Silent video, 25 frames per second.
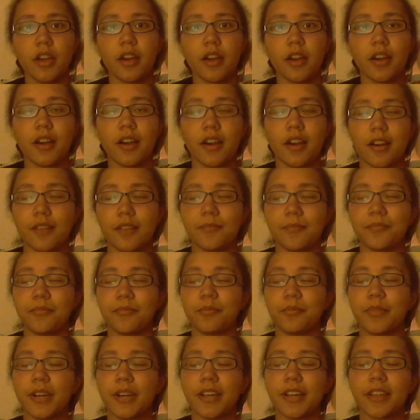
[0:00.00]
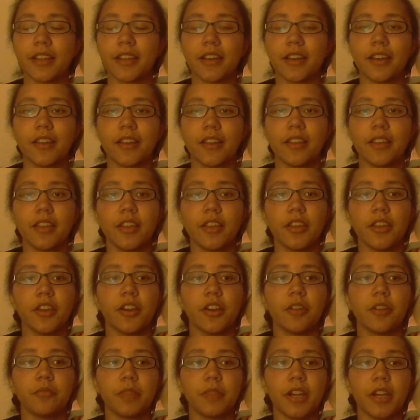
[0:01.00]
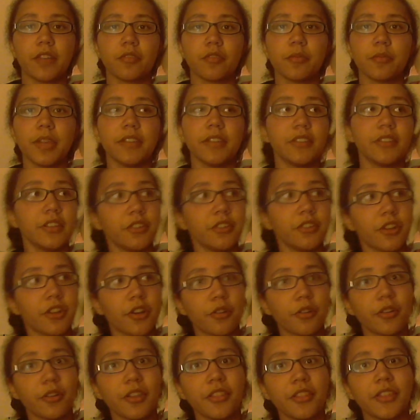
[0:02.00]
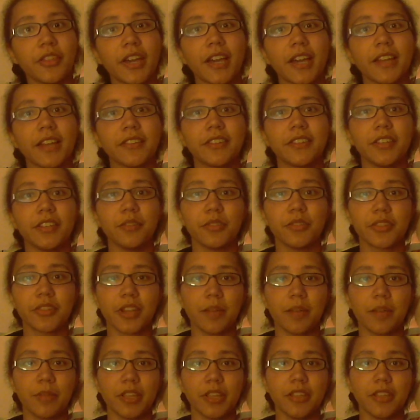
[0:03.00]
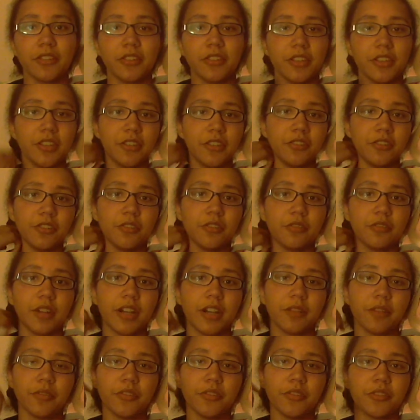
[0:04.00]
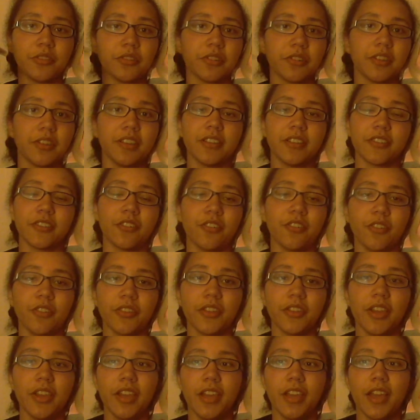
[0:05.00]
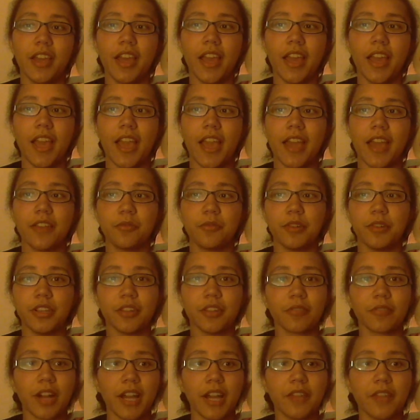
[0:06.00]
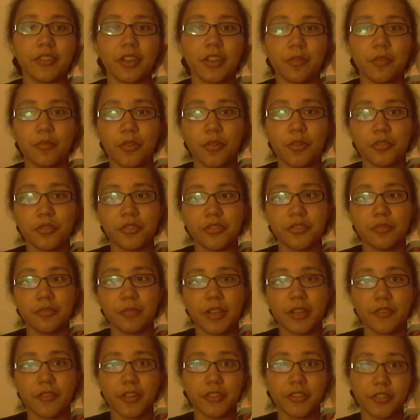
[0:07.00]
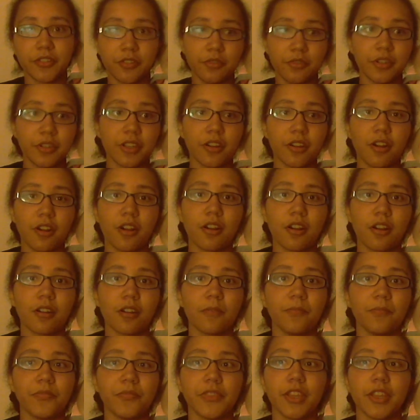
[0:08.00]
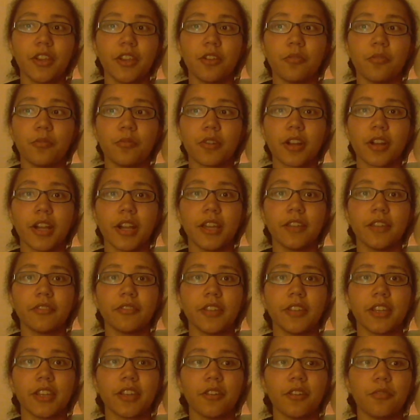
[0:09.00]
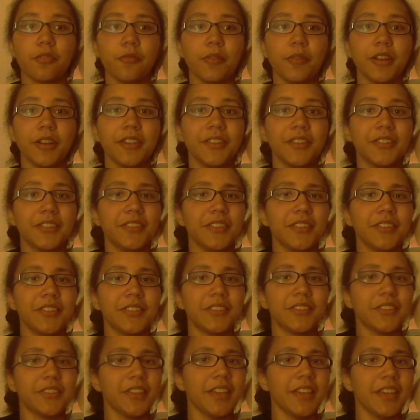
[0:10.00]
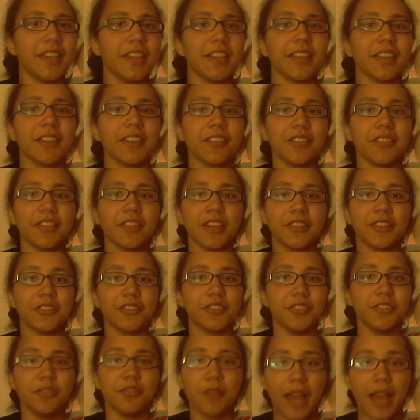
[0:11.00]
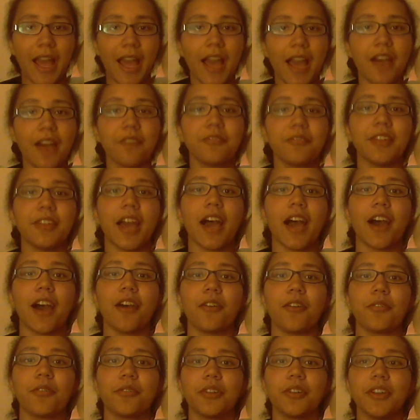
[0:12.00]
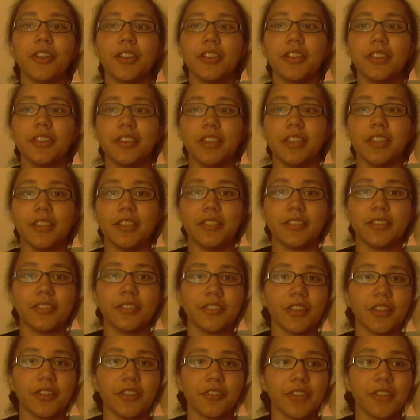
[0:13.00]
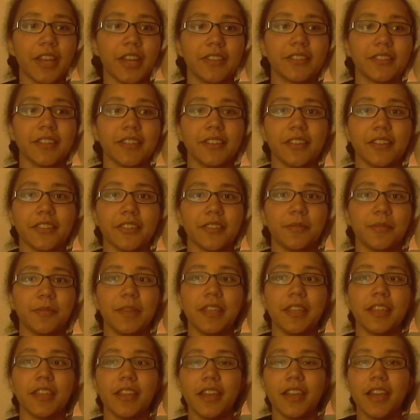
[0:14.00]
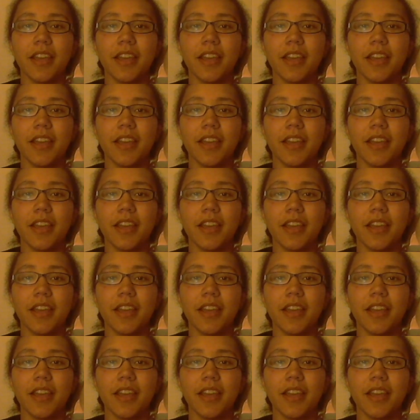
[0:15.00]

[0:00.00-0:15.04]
But my roommate did know that he was coming. She knew I was looking at dolls, and when he arrived, most of my friends, including her, were kind of like, what is this thing that you have now? It sits on your desk and doesn't speak.